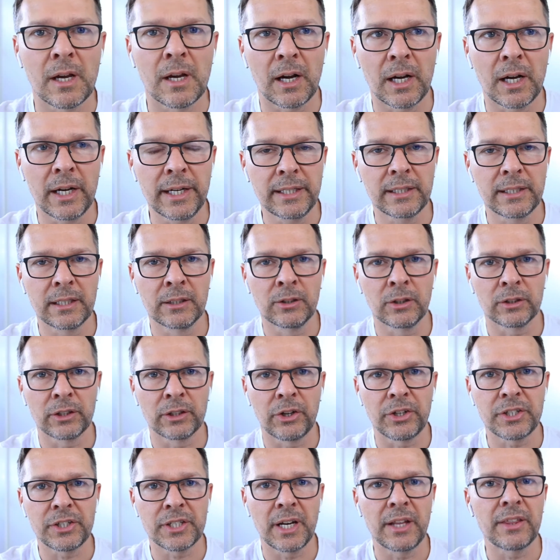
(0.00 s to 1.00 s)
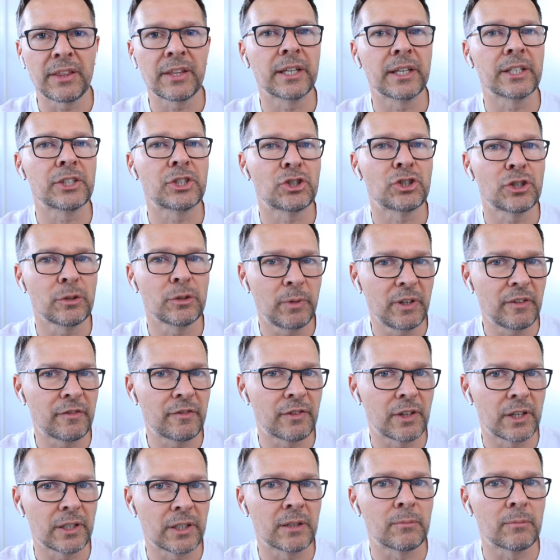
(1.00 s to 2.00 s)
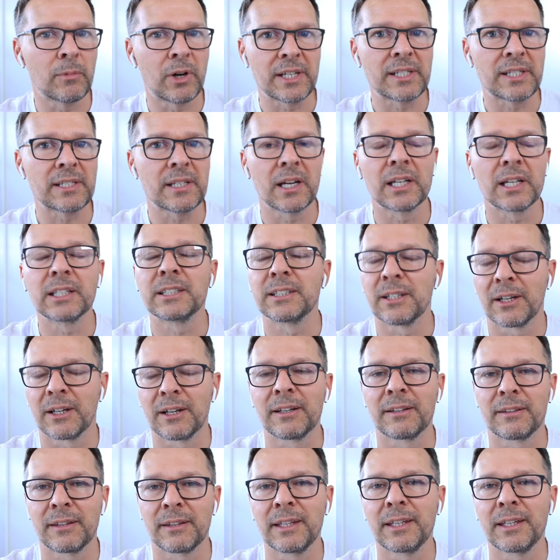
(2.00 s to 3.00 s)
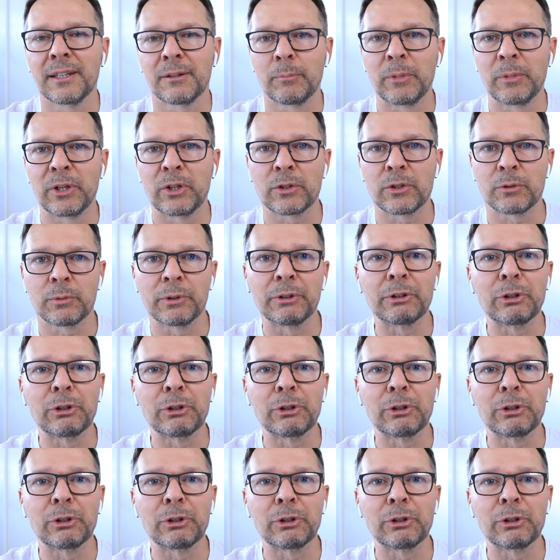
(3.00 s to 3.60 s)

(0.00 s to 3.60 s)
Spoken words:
I did not notice anything. It should be fine on my side, I think, because we're